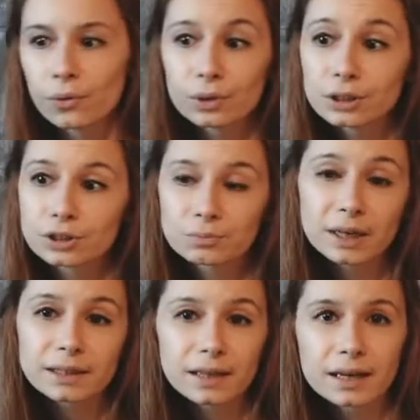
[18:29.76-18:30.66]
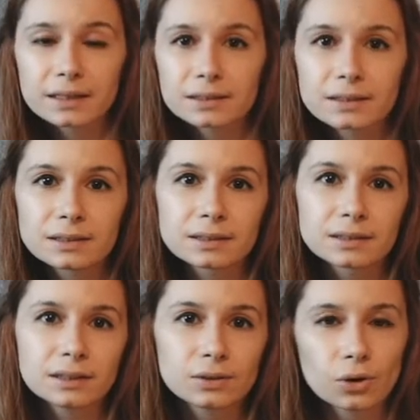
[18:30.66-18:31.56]
which maintains
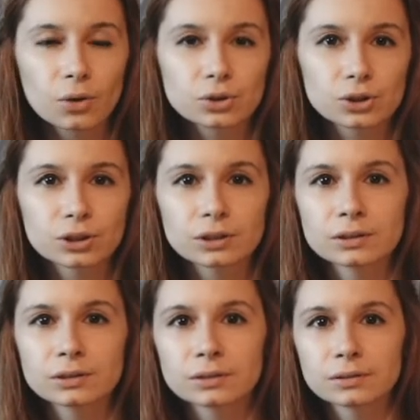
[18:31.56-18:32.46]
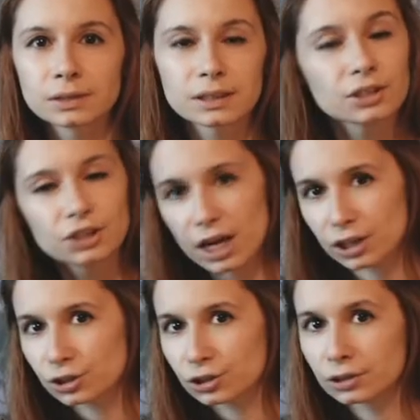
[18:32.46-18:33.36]
the notion, the
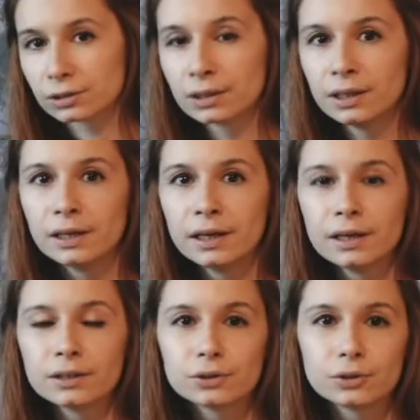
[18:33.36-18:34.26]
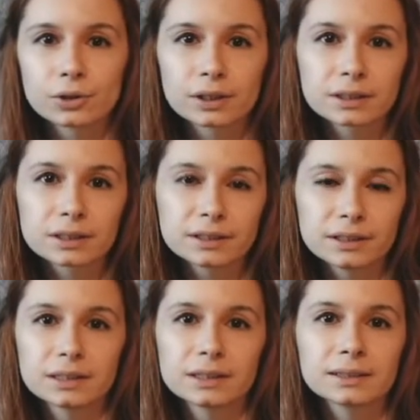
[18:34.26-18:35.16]
suggestion during the
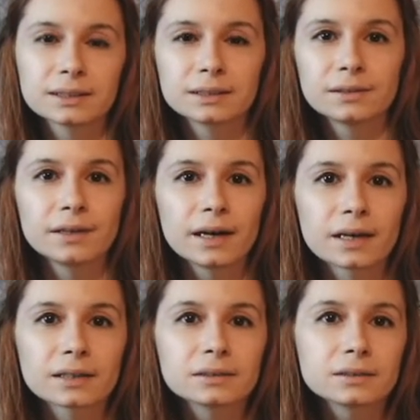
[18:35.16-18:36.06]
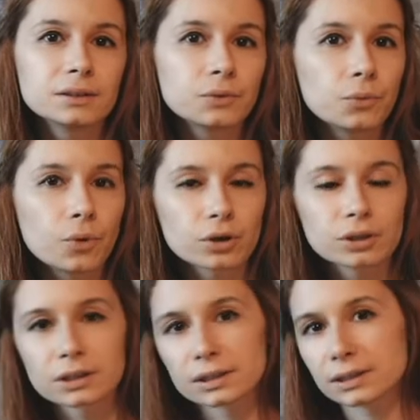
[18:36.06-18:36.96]
series that the
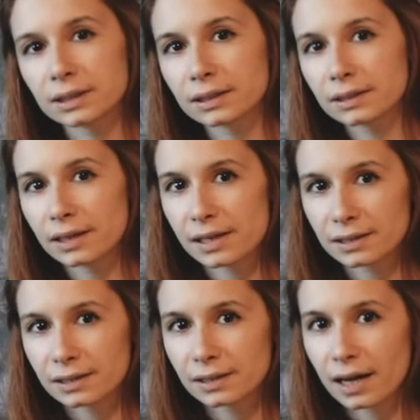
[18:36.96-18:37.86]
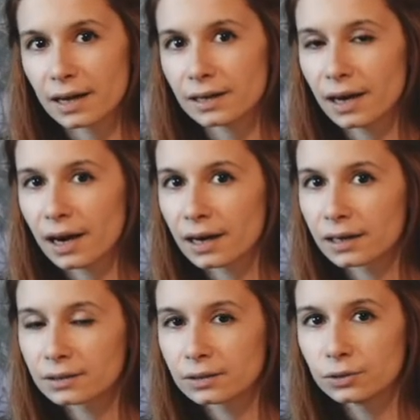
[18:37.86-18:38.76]
warders and the Sedai
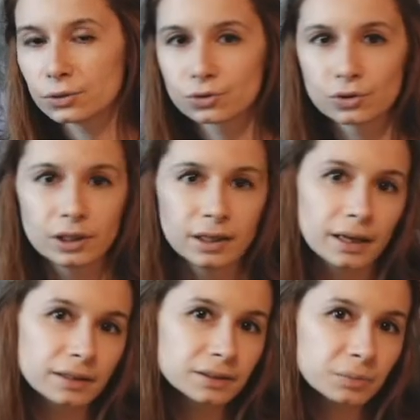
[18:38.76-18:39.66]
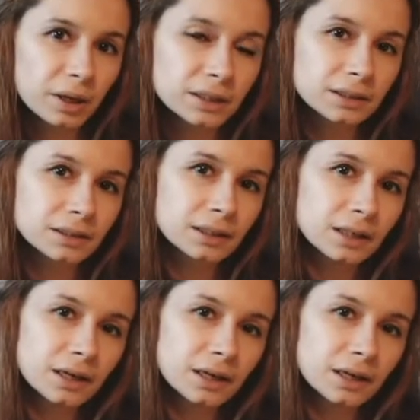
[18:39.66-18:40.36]
are usually intimate.